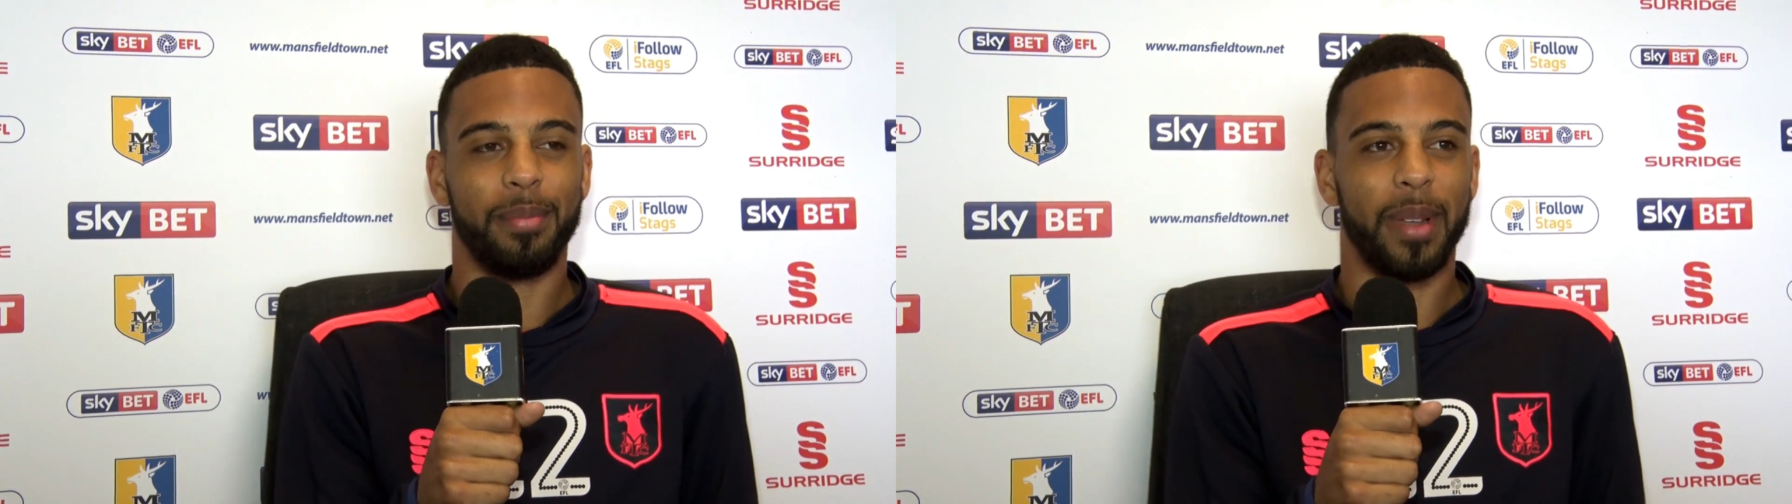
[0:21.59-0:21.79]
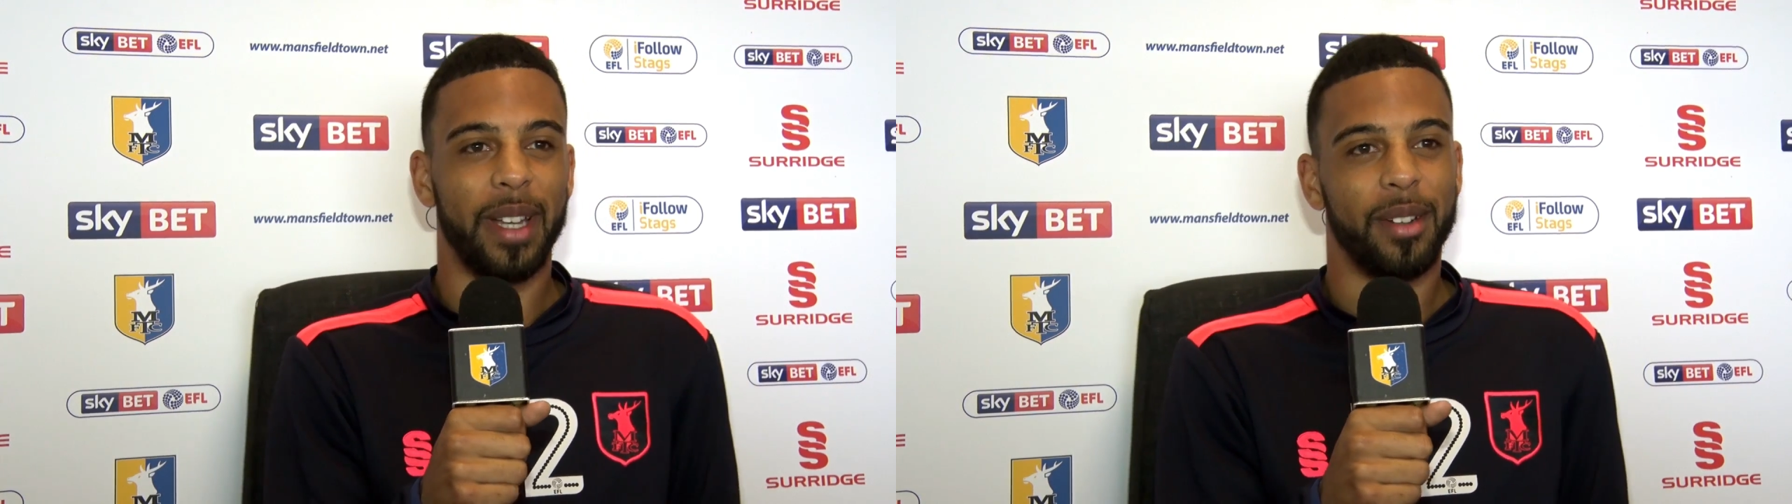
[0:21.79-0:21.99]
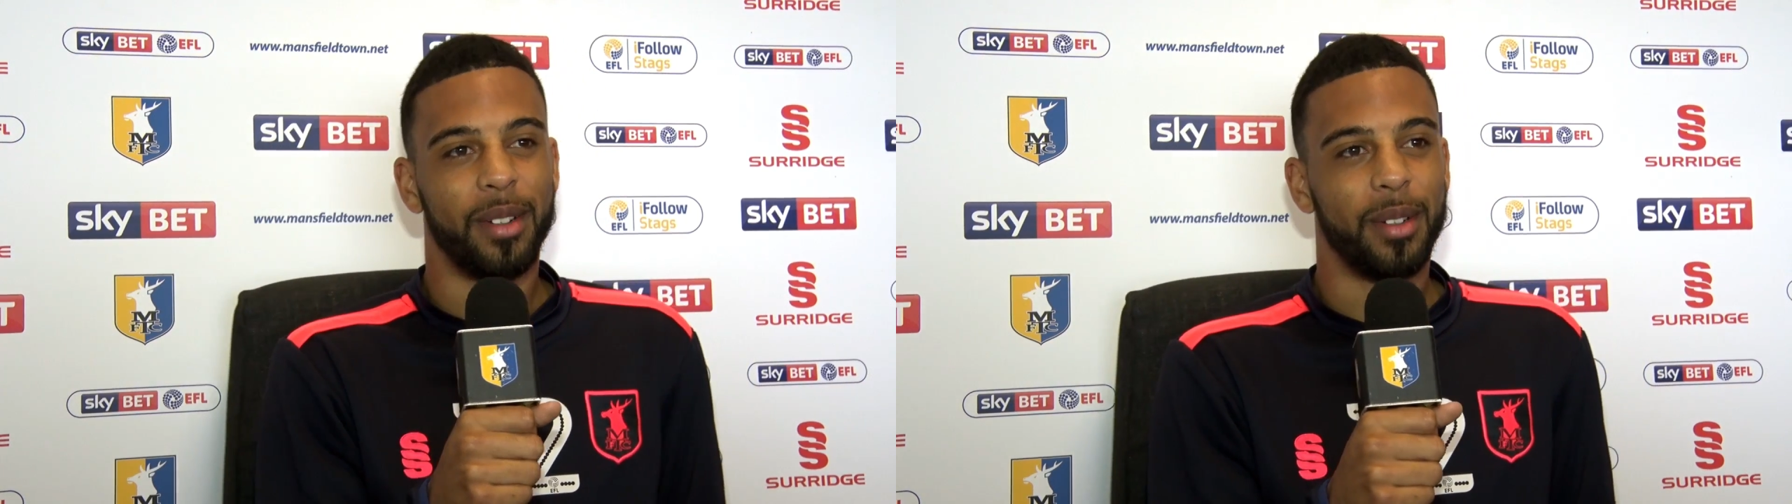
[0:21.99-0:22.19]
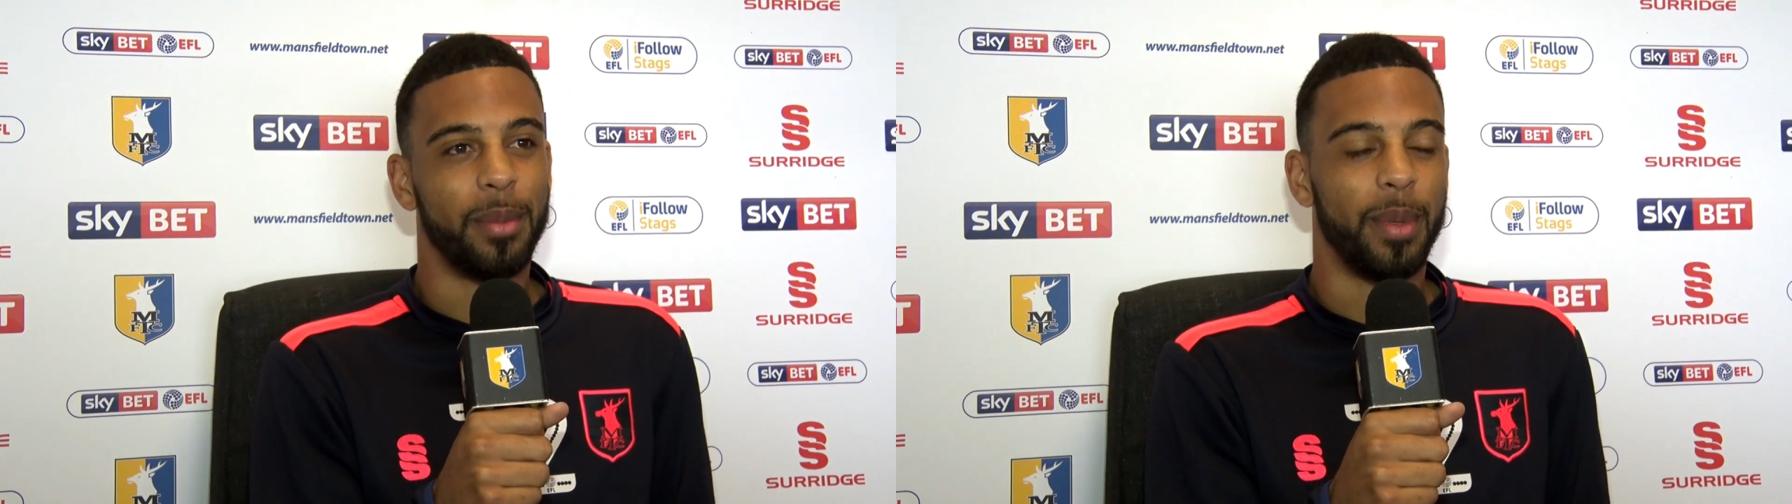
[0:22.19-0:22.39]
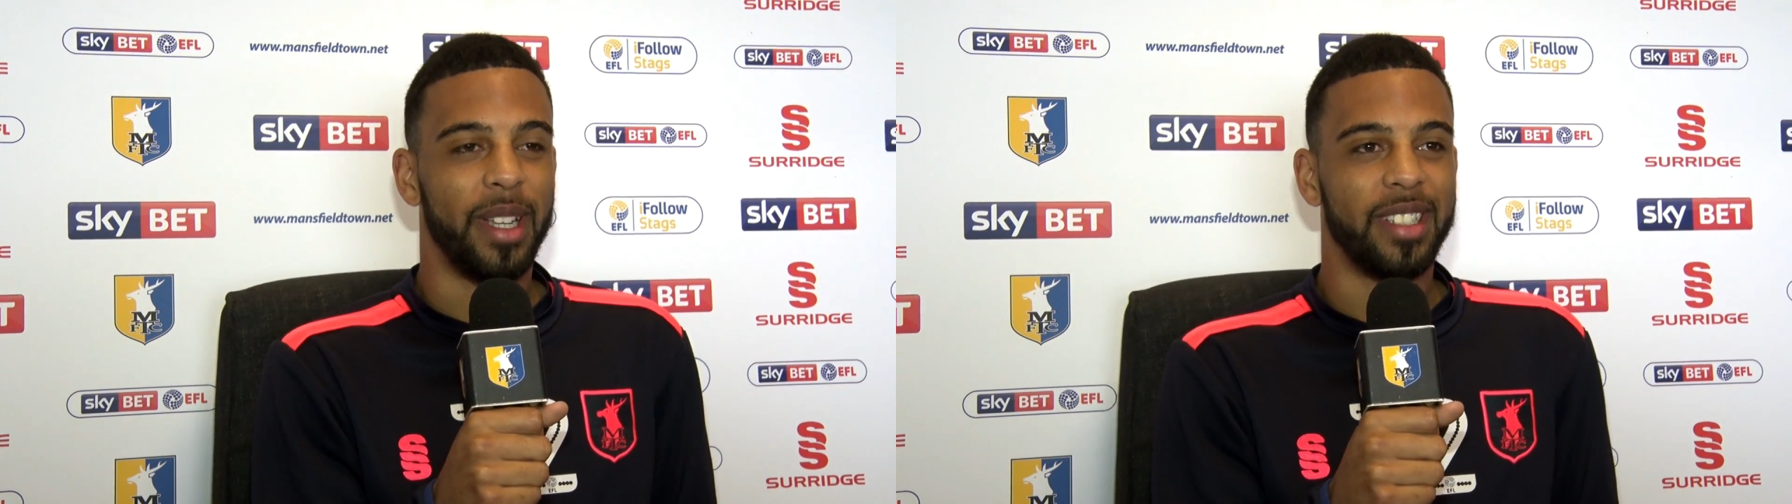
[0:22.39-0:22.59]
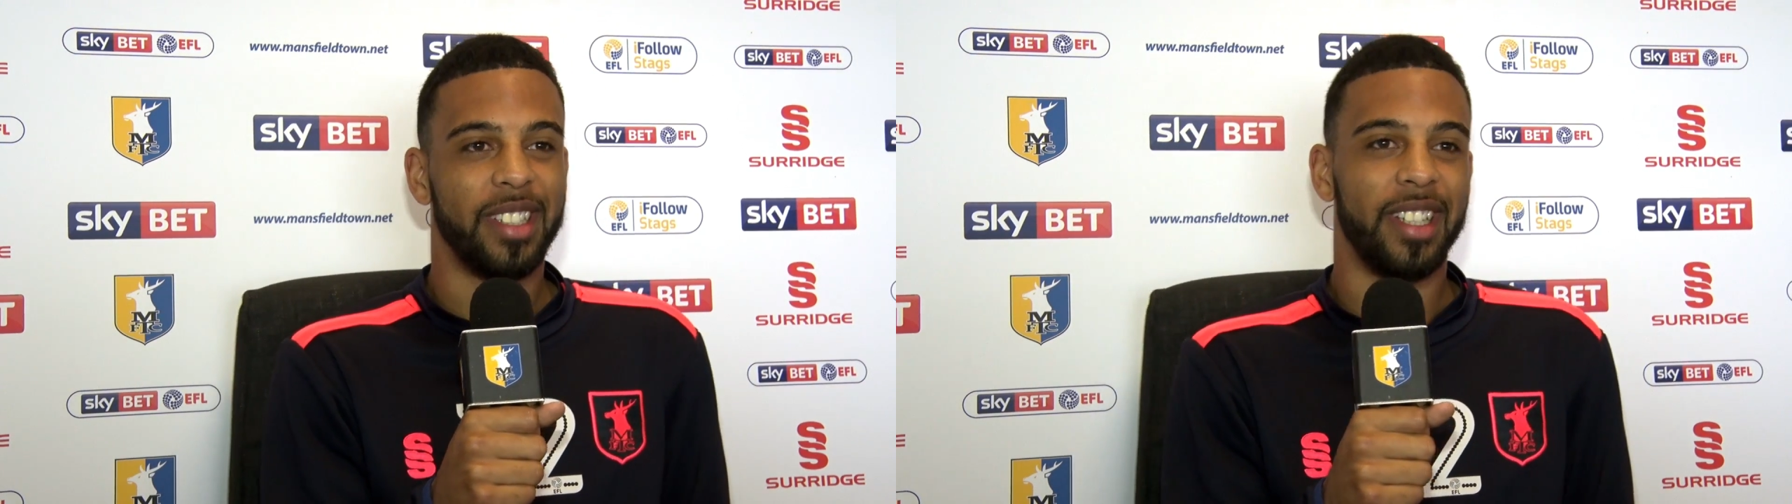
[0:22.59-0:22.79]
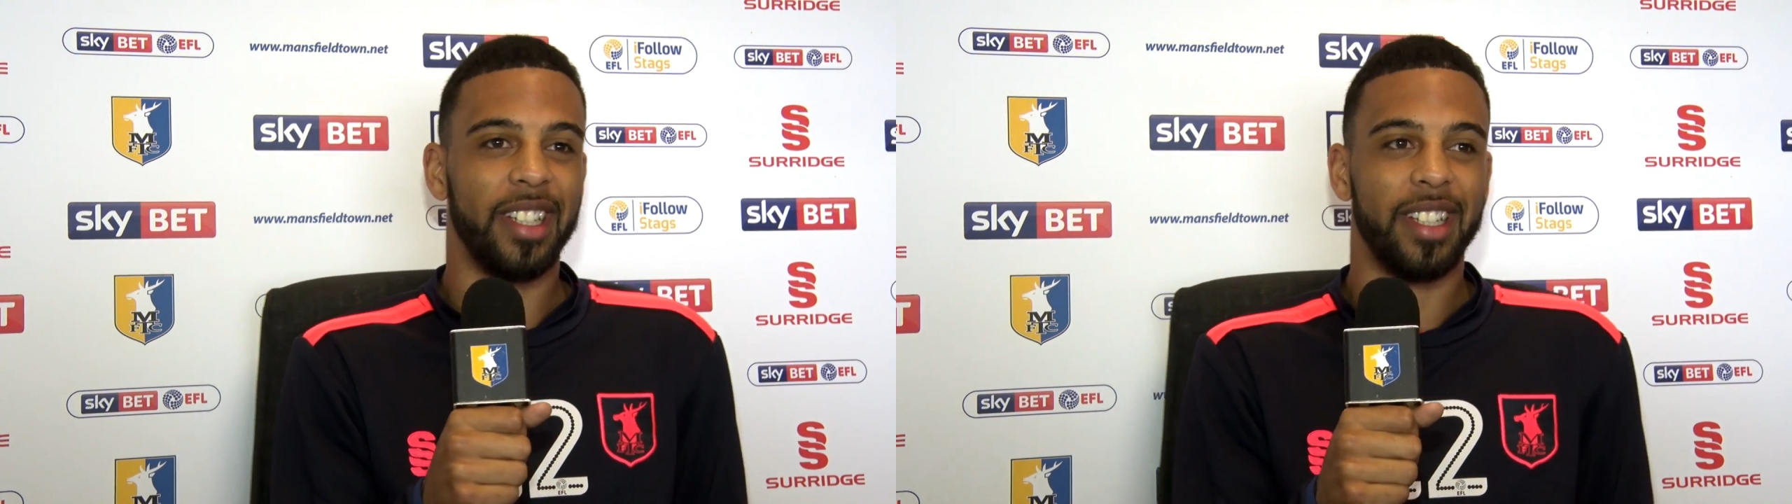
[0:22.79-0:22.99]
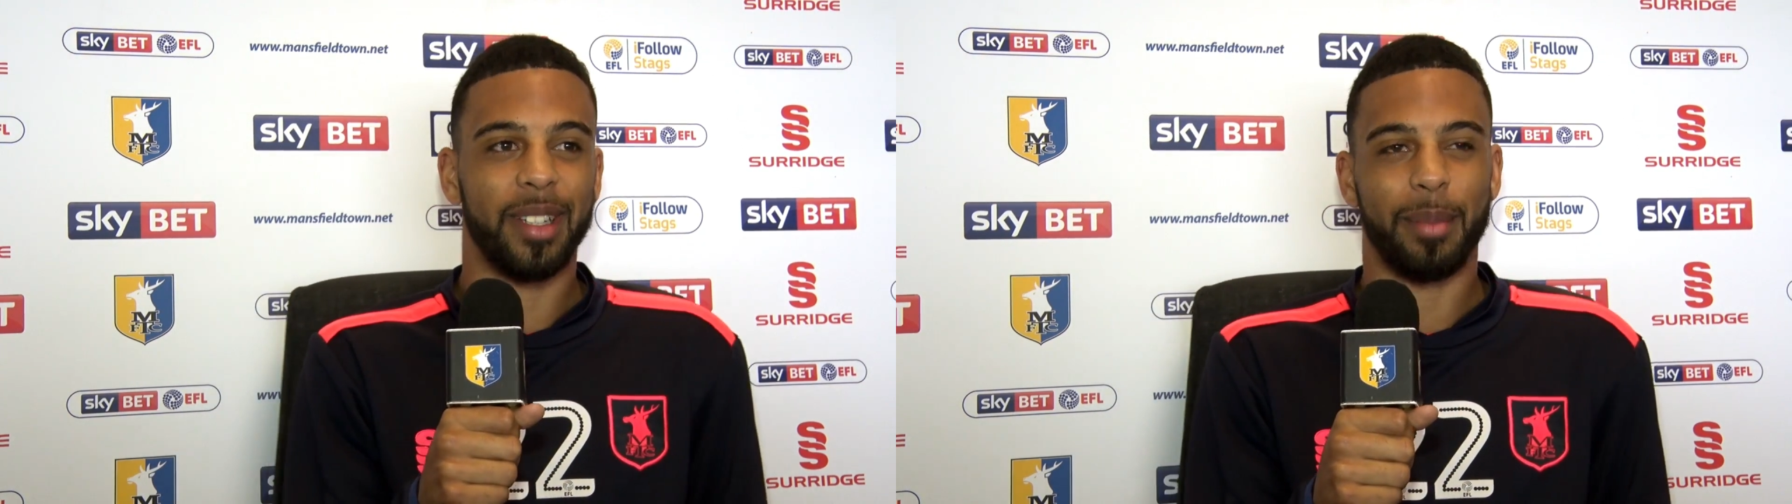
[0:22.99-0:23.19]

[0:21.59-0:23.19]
Benno, Casey,